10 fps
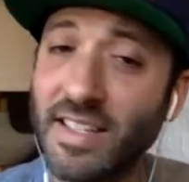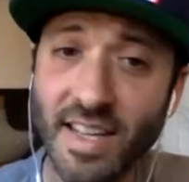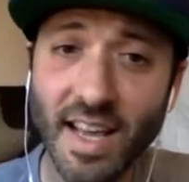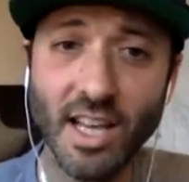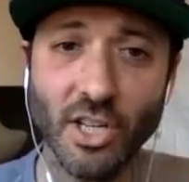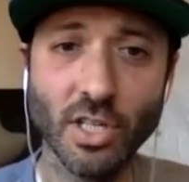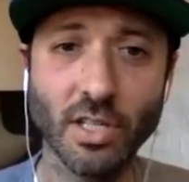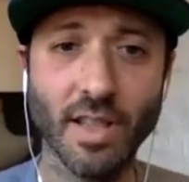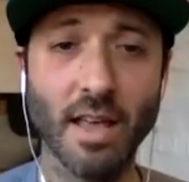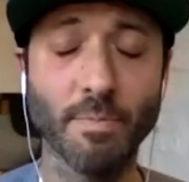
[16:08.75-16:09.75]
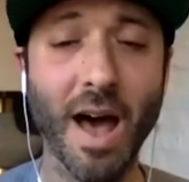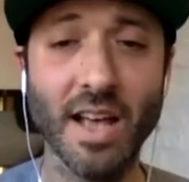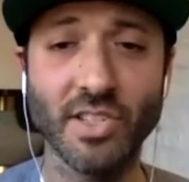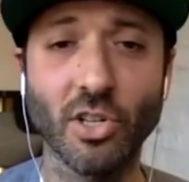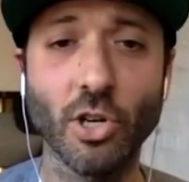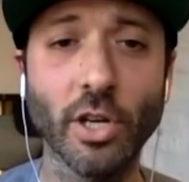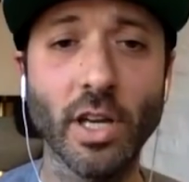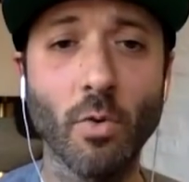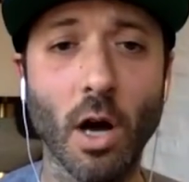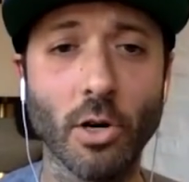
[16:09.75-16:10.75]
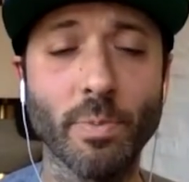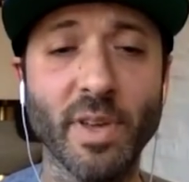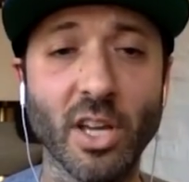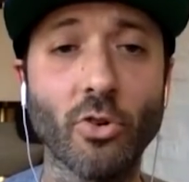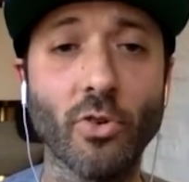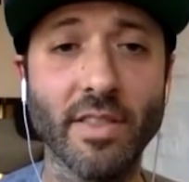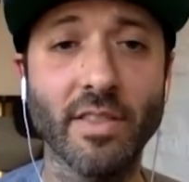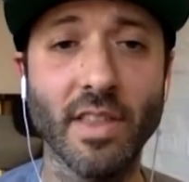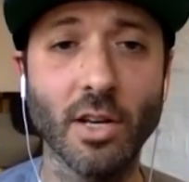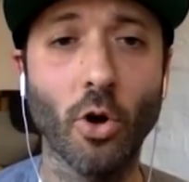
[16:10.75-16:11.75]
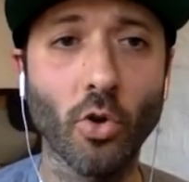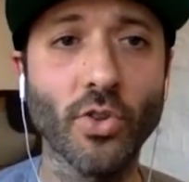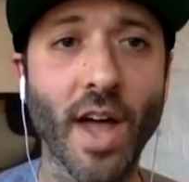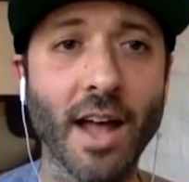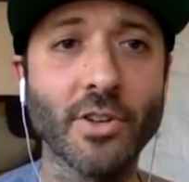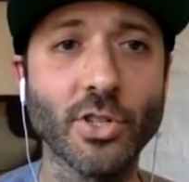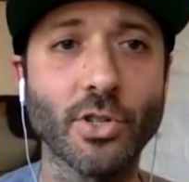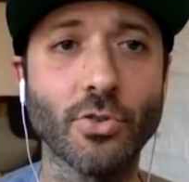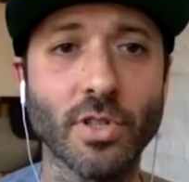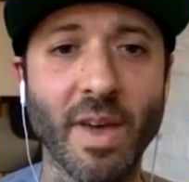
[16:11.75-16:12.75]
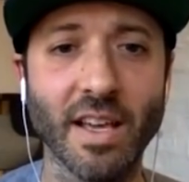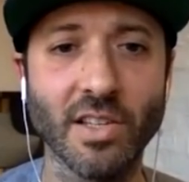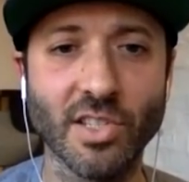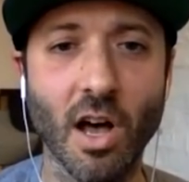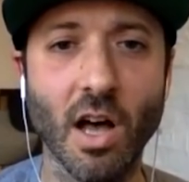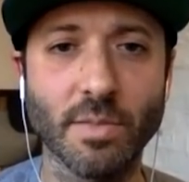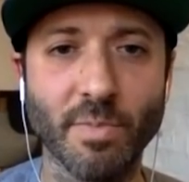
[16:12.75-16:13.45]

dish, that pasta cooking water would be a great thing to hold on to make a sauce.